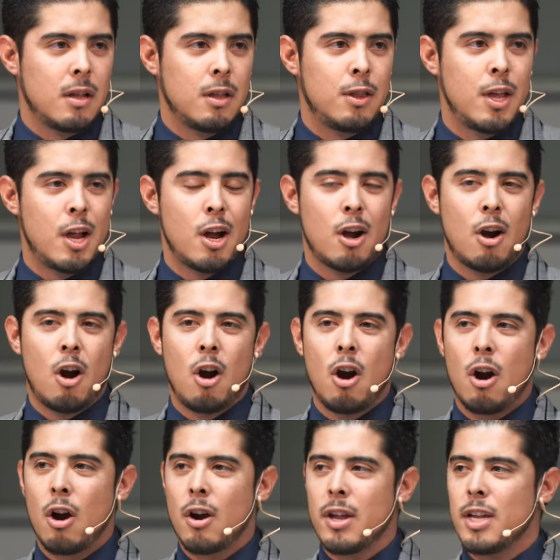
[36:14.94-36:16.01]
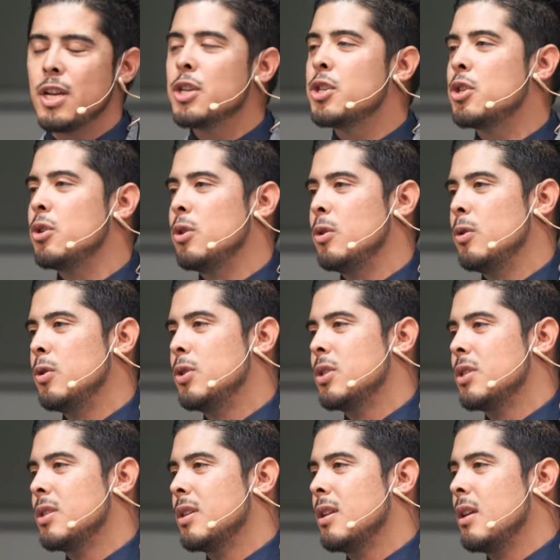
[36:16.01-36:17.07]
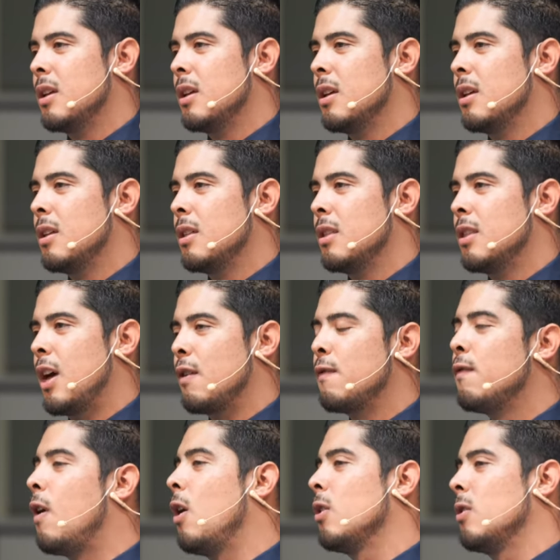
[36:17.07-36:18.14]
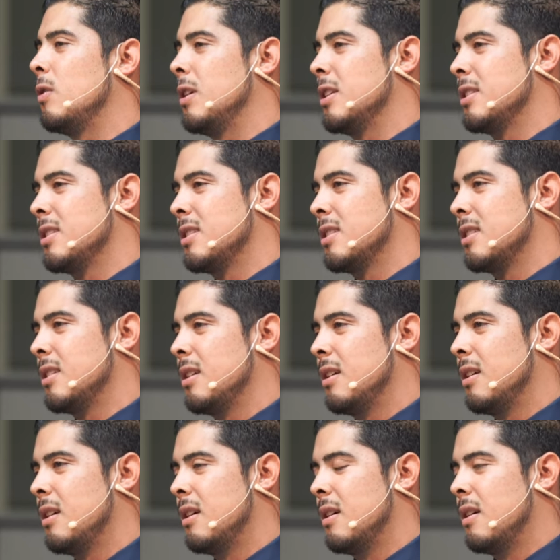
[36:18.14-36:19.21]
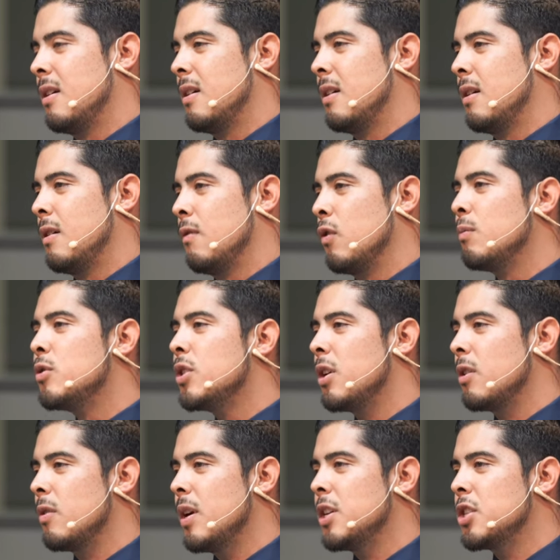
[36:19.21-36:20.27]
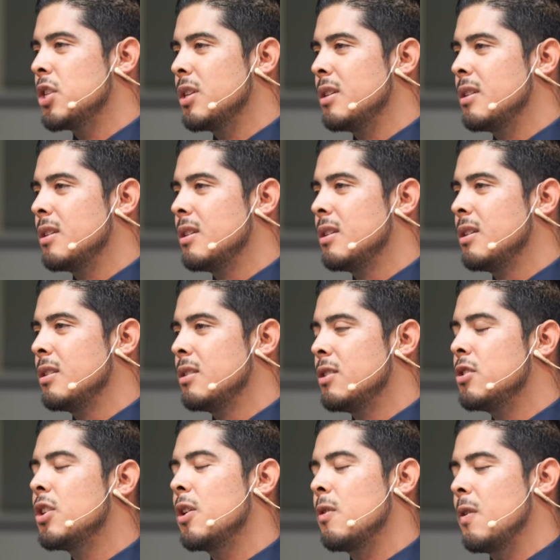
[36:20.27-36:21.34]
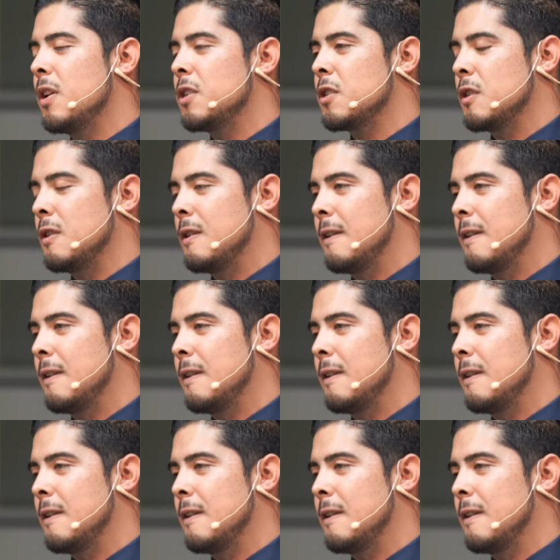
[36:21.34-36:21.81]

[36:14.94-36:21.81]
There are issues that follow us from generation to generation